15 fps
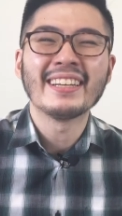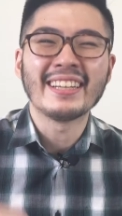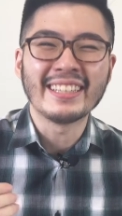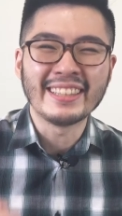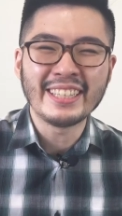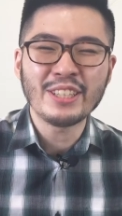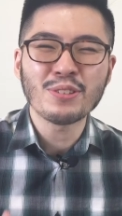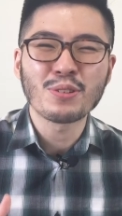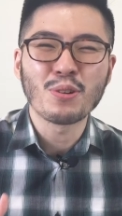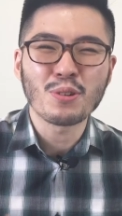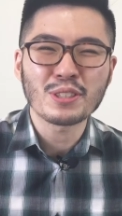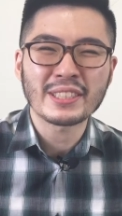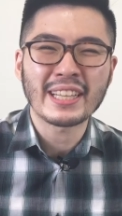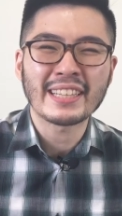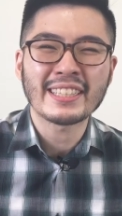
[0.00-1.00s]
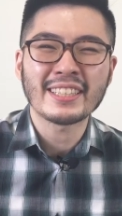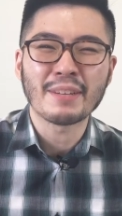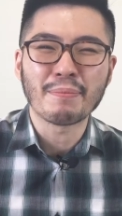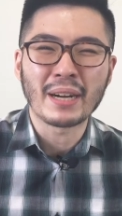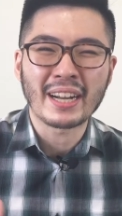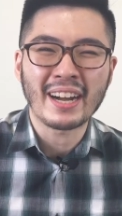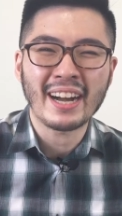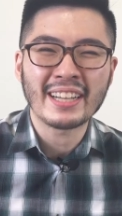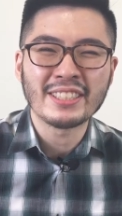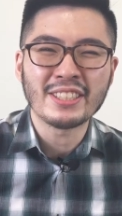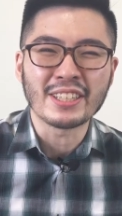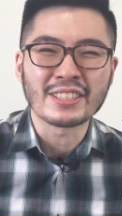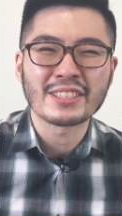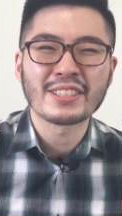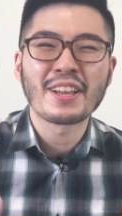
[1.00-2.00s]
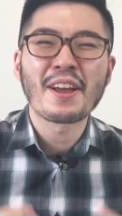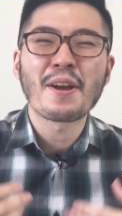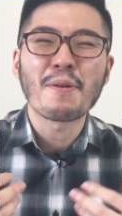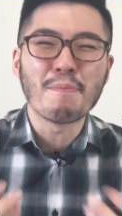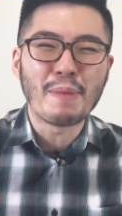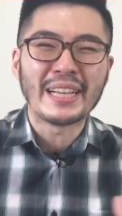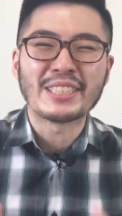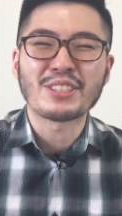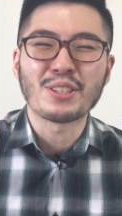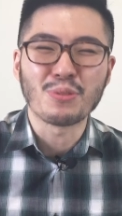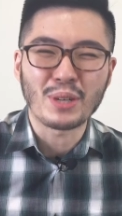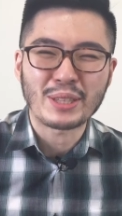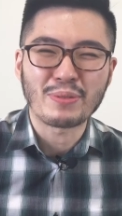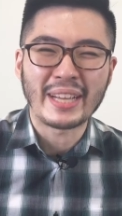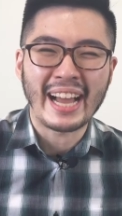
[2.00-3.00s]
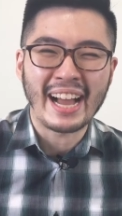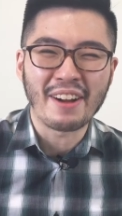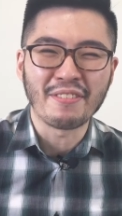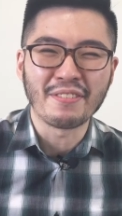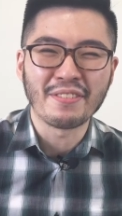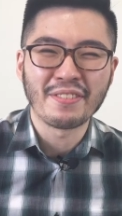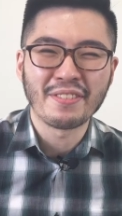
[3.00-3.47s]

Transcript: Hindi yung goals natin na mag-a-adjust based on what we have.